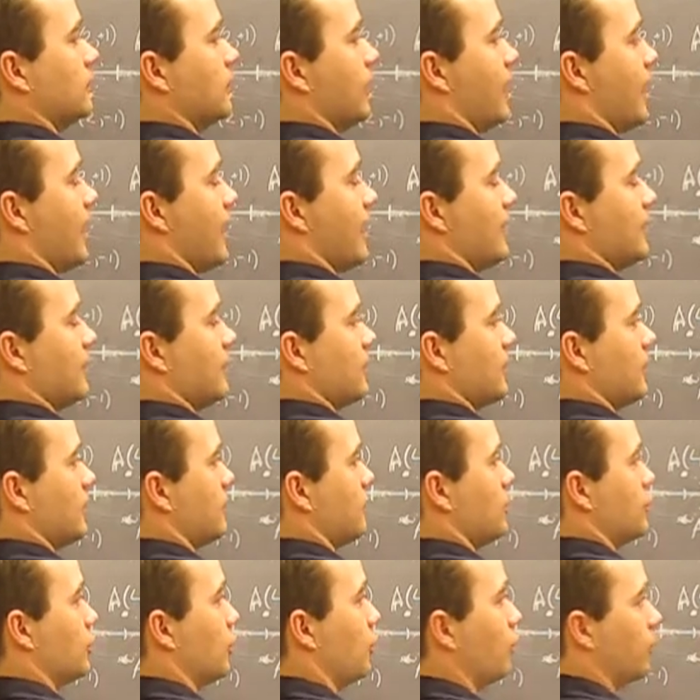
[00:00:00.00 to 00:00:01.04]
And
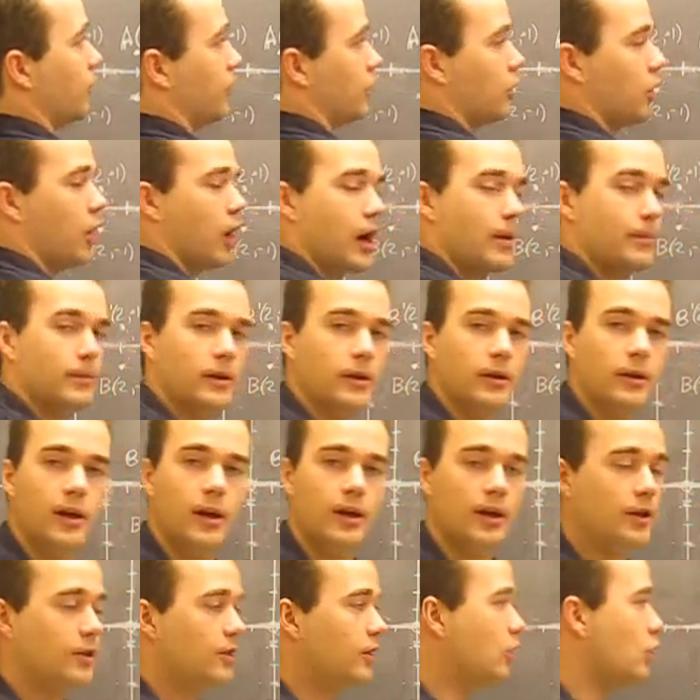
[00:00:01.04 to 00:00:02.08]
so the common,
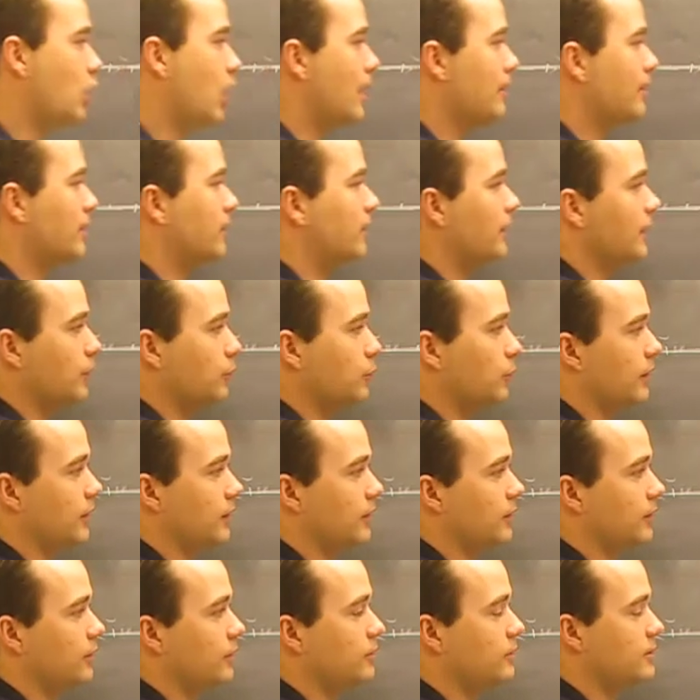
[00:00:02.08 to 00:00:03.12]
the common thing we can
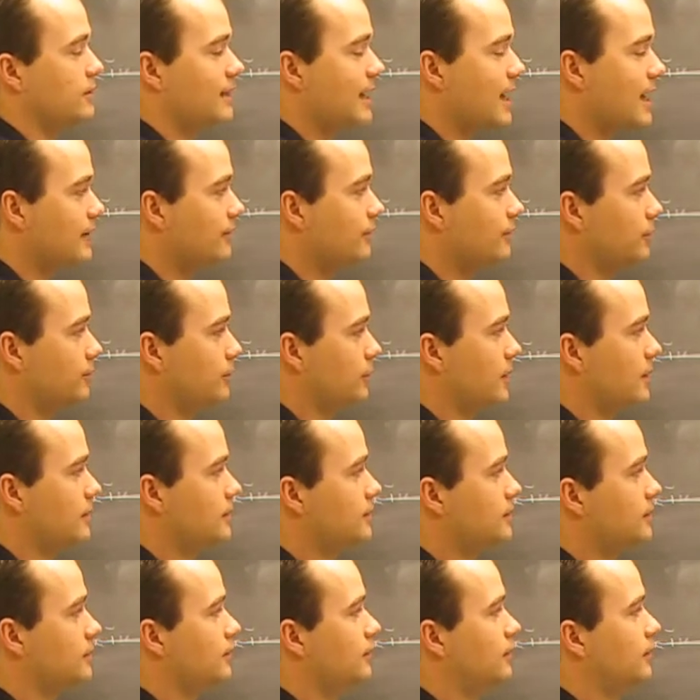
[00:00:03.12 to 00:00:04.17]
understand from
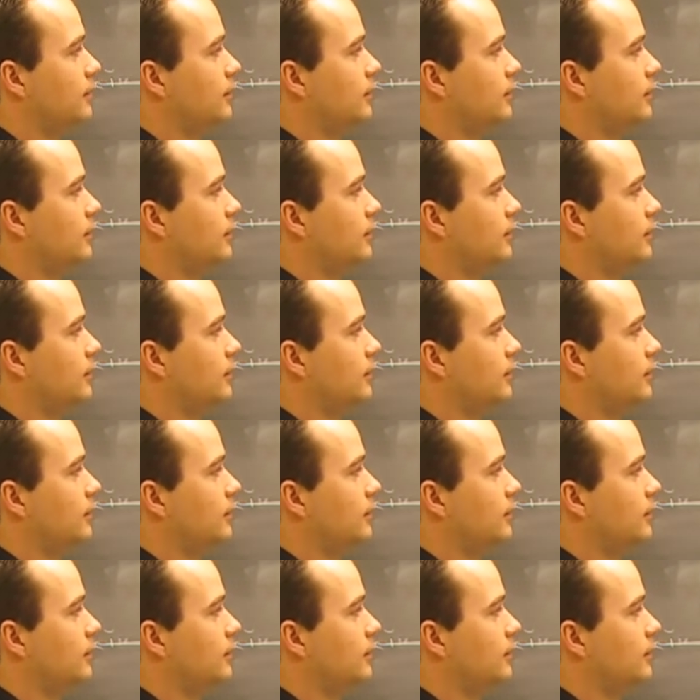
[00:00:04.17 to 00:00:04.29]
this